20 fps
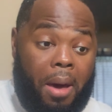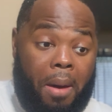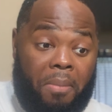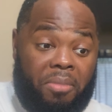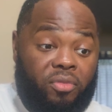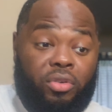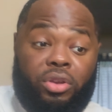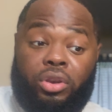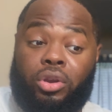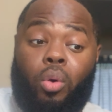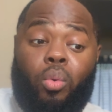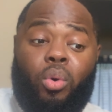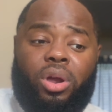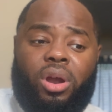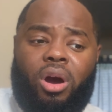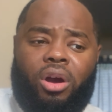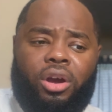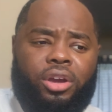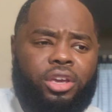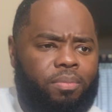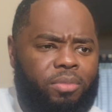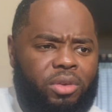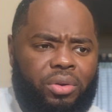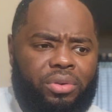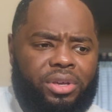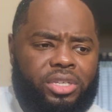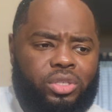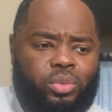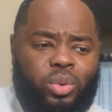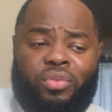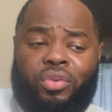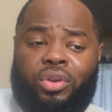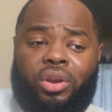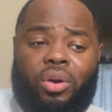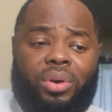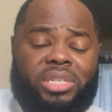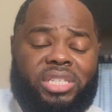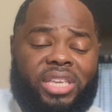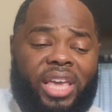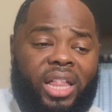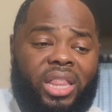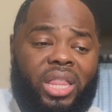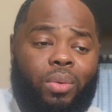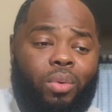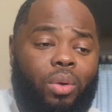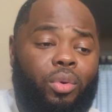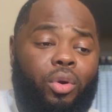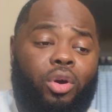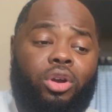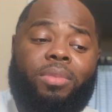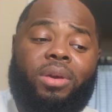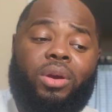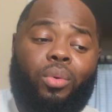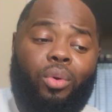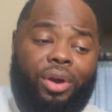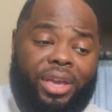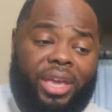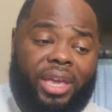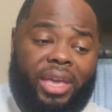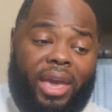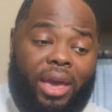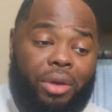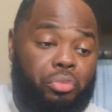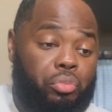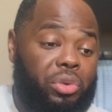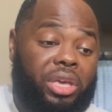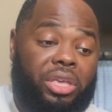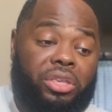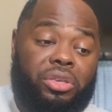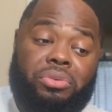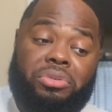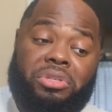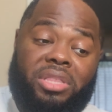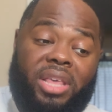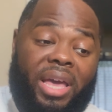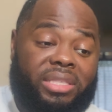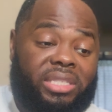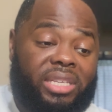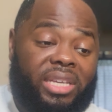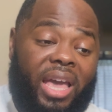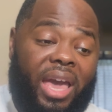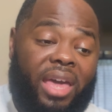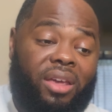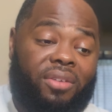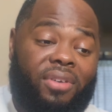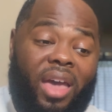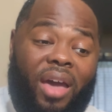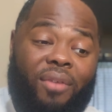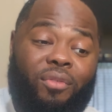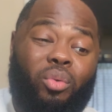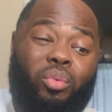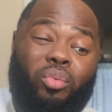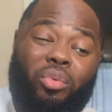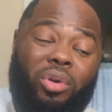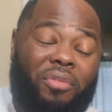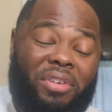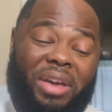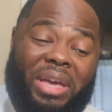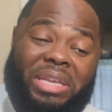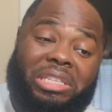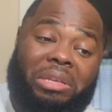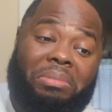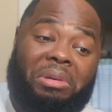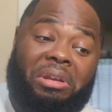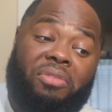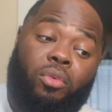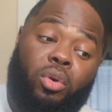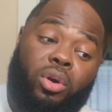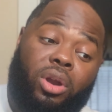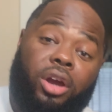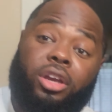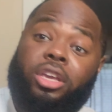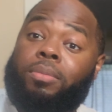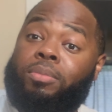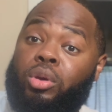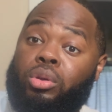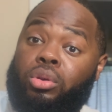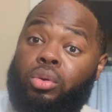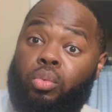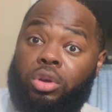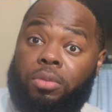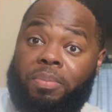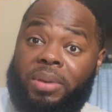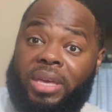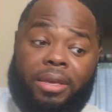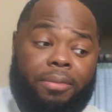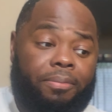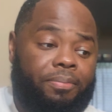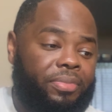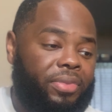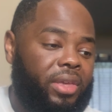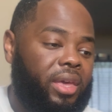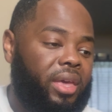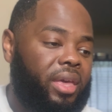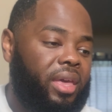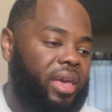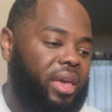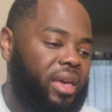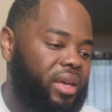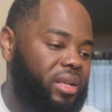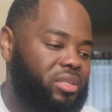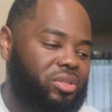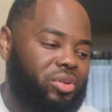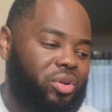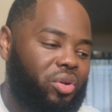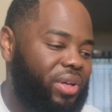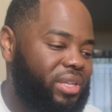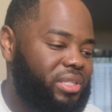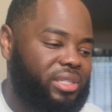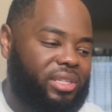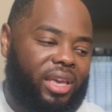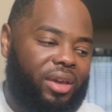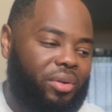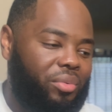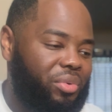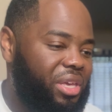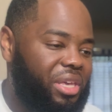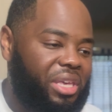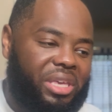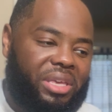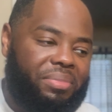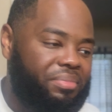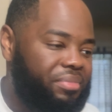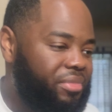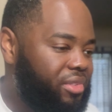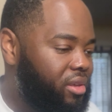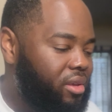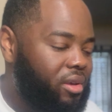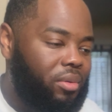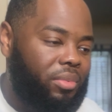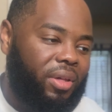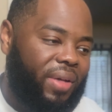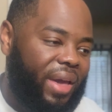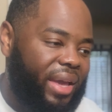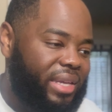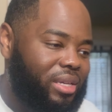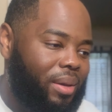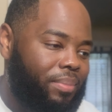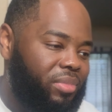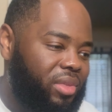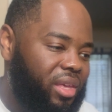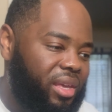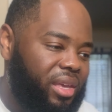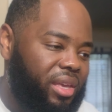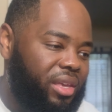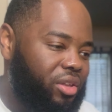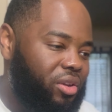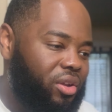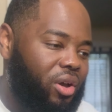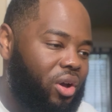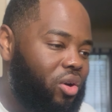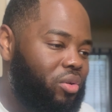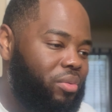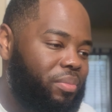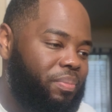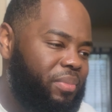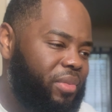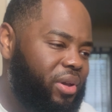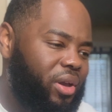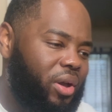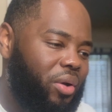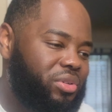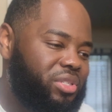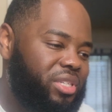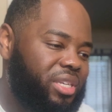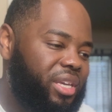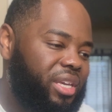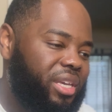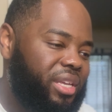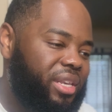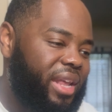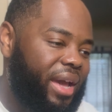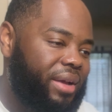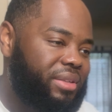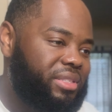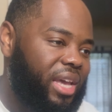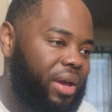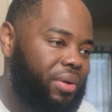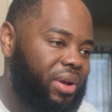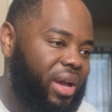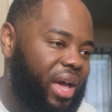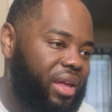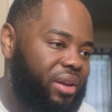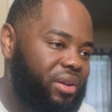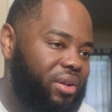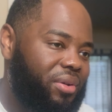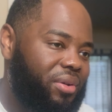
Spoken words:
if we know what our commute is, or if we know exactly where we're going to be working at, we can use that to kind of have a rough estimate of what our commute would be. And so let's say we like something, cozy downtown condo.